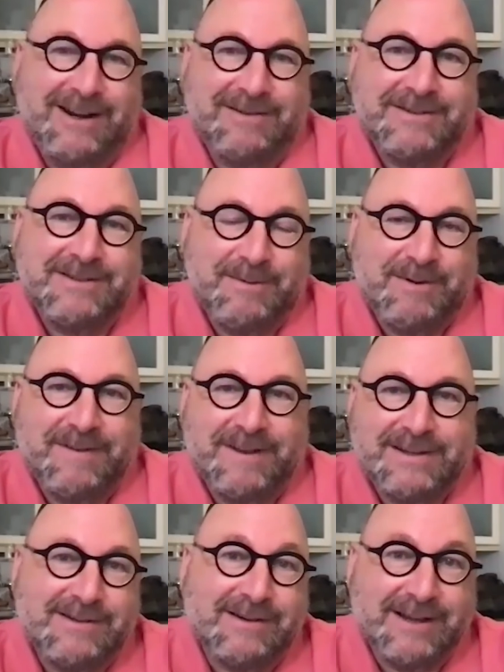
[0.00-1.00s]
well, some of
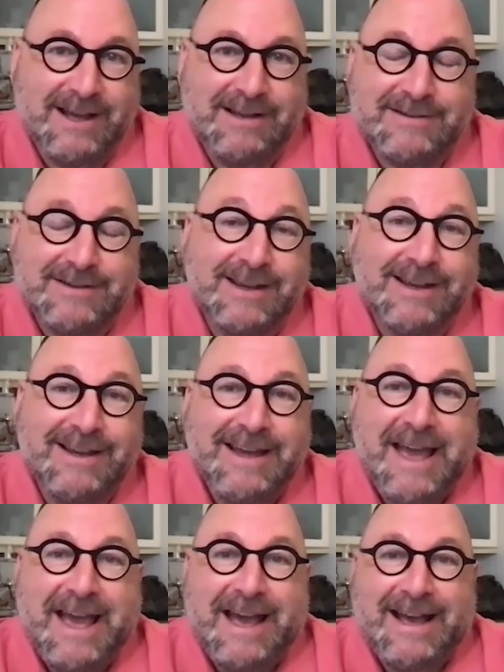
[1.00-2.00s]
us are counting.
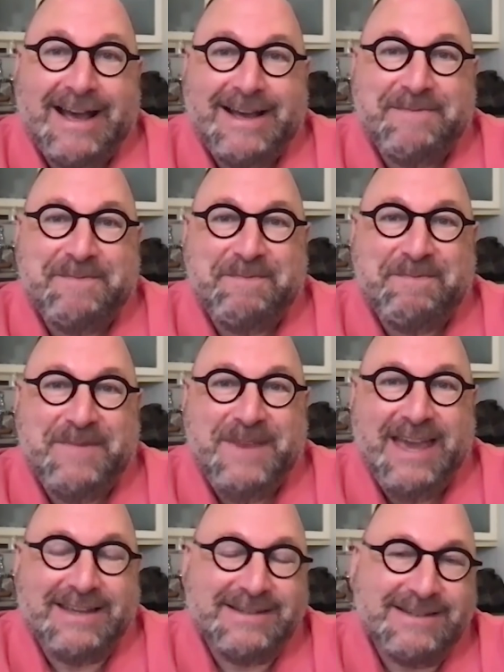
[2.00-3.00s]

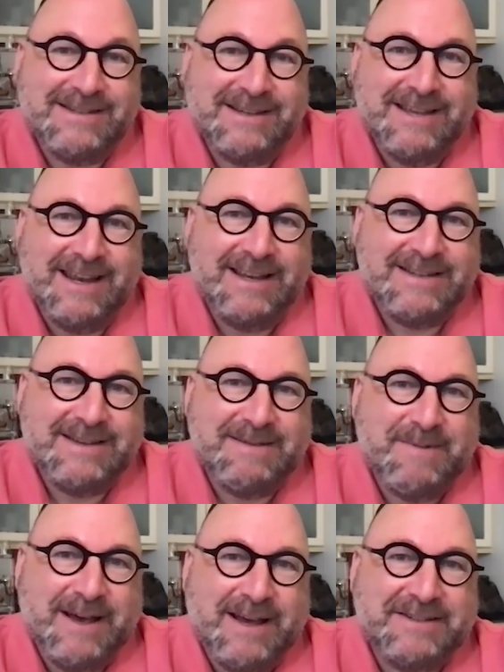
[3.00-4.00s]
Yes, so tell us
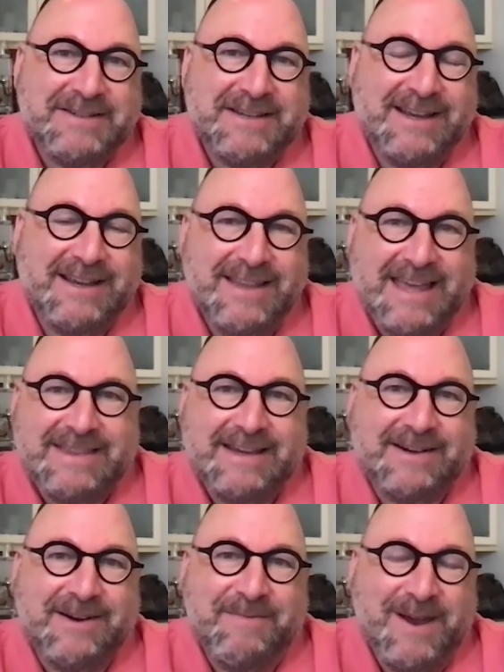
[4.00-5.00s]
about the
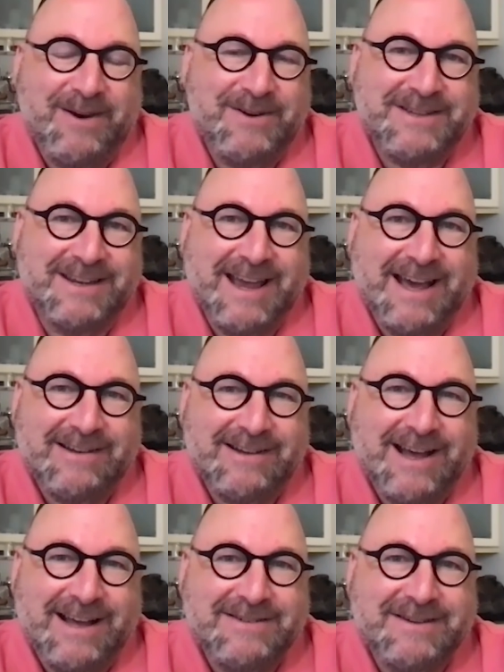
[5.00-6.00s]
comparison.
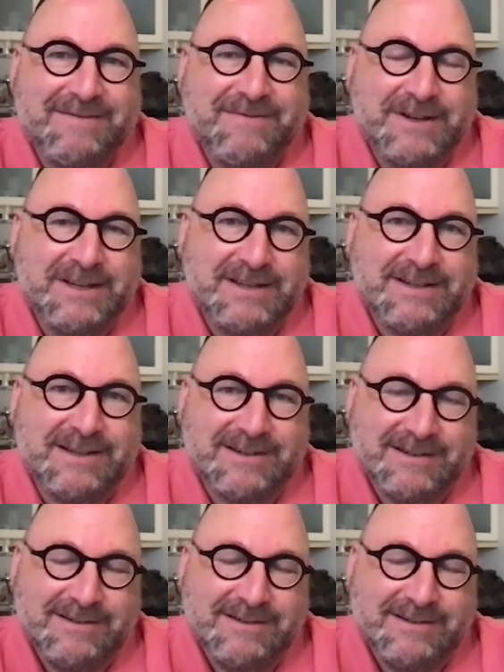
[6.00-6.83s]
How different is it?